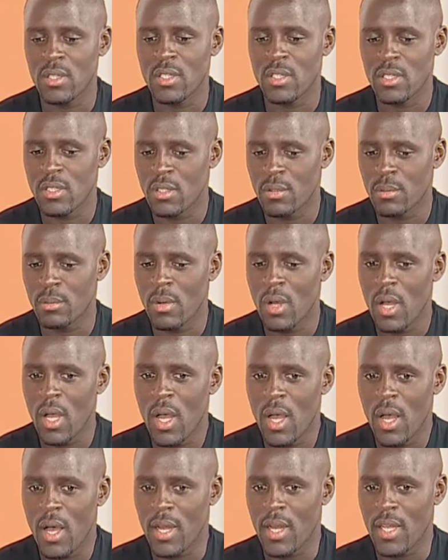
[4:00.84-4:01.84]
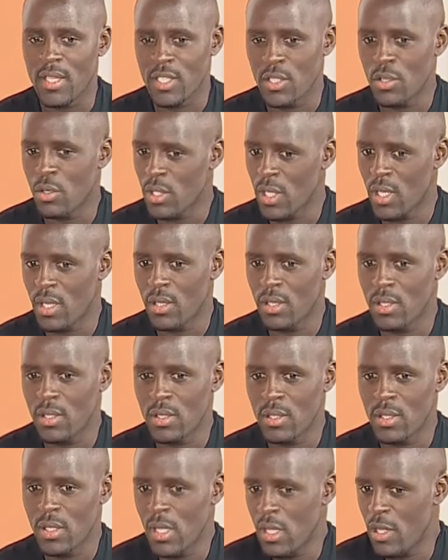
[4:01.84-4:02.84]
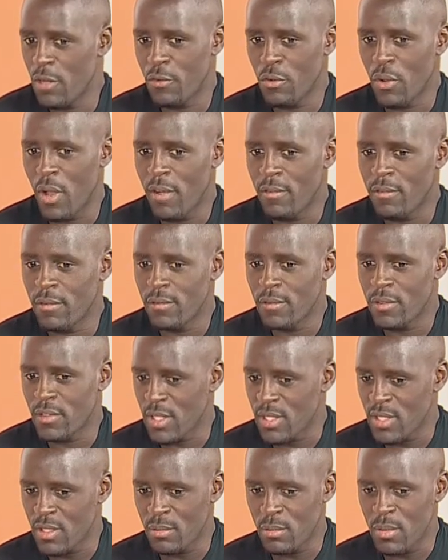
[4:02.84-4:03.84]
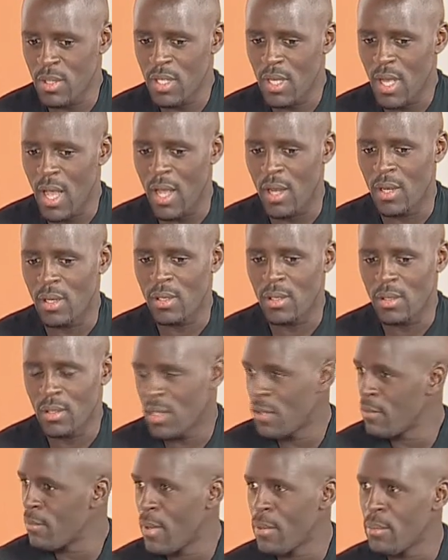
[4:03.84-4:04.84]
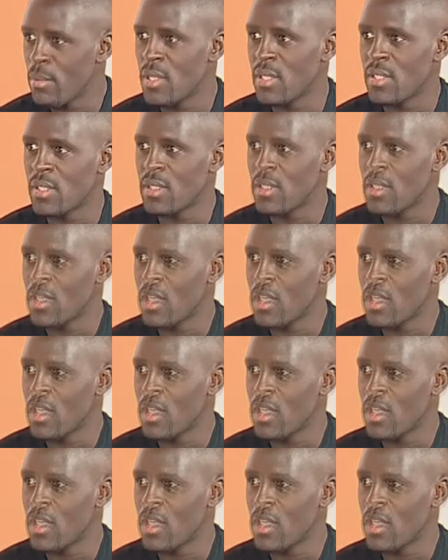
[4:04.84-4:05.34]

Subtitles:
this team. And I said, okay, if you have trust in me, I'll give my best.